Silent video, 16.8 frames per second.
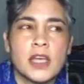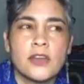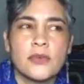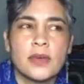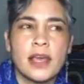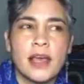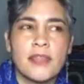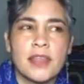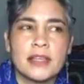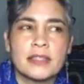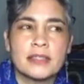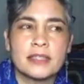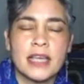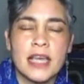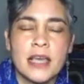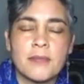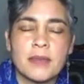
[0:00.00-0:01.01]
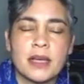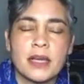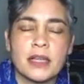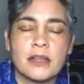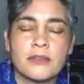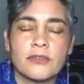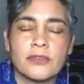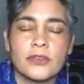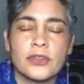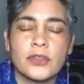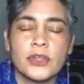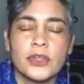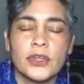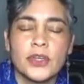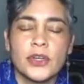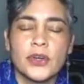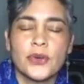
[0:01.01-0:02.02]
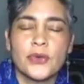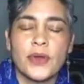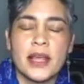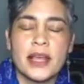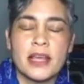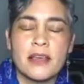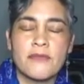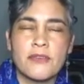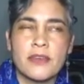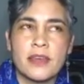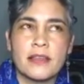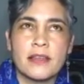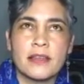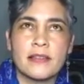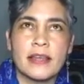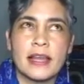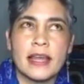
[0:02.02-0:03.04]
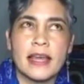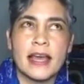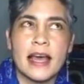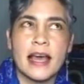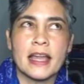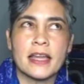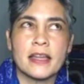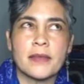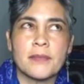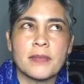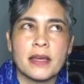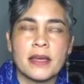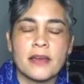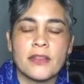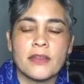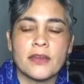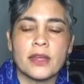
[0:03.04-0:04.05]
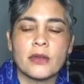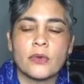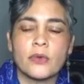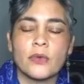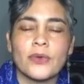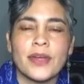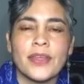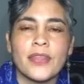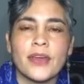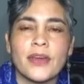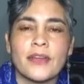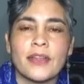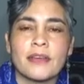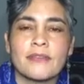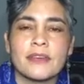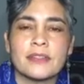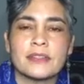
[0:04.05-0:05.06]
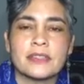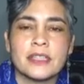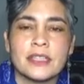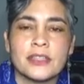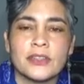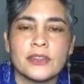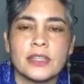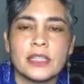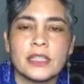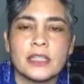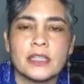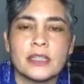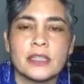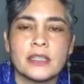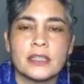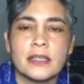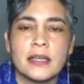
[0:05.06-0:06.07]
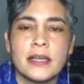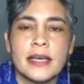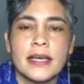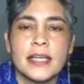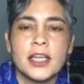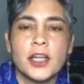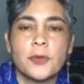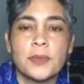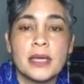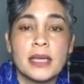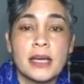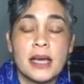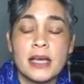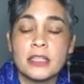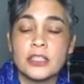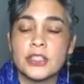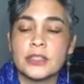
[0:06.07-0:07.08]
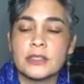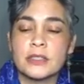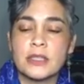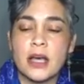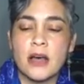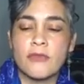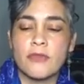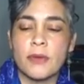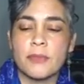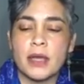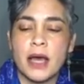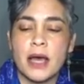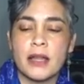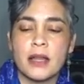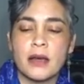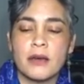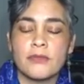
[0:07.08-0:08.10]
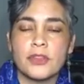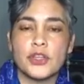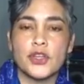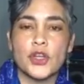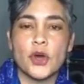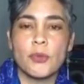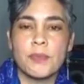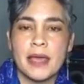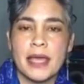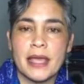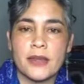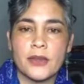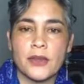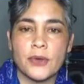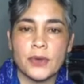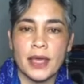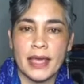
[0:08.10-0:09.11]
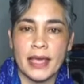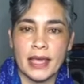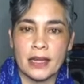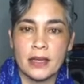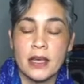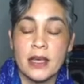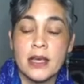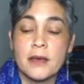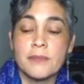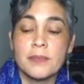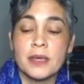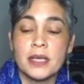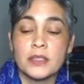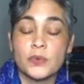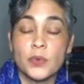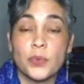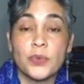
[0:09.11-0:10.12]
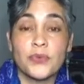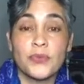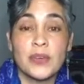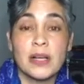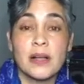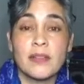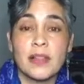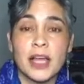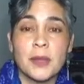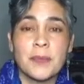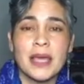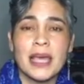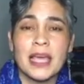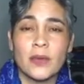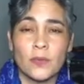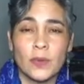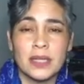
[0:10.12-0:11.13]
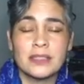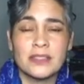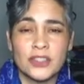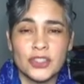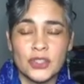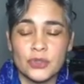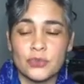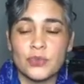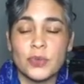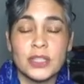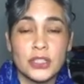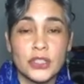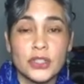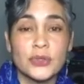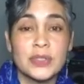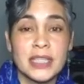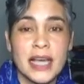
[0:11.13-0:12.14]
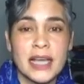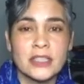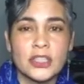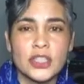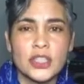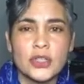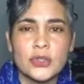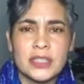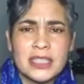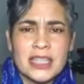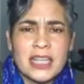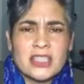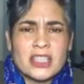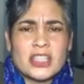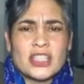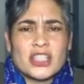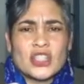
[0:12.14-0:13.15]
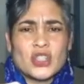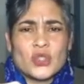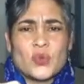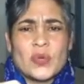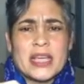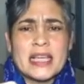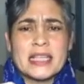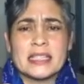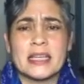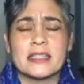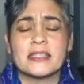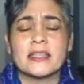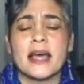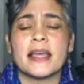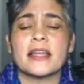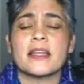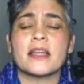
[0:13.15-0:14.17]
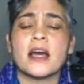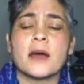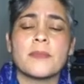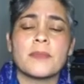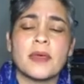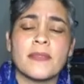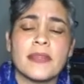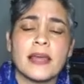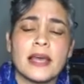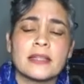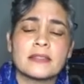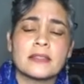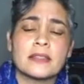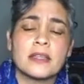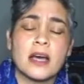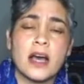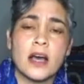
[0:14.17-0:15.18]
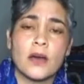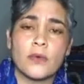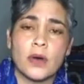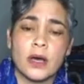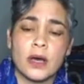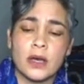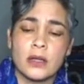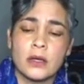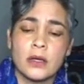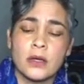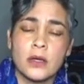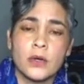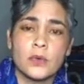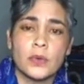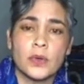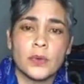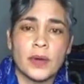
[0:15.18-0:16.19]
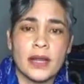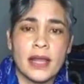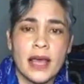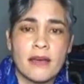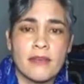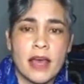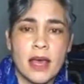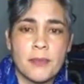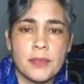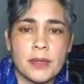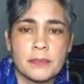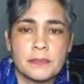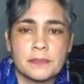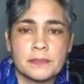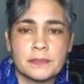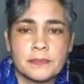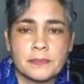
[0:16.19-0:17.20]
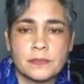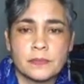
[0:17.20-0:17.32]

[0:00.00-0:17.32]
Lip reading: I don't get that same kind of cranky feeling that I had in my other hand. Oh, right there, that feels kind of cranky. Now be kind to yourself. I'm not of the no pain, no gain. Because when we feel a lot of pain, what do you tend to do? You tend to just squeeze and tighten up. And that's not what we want to have happen.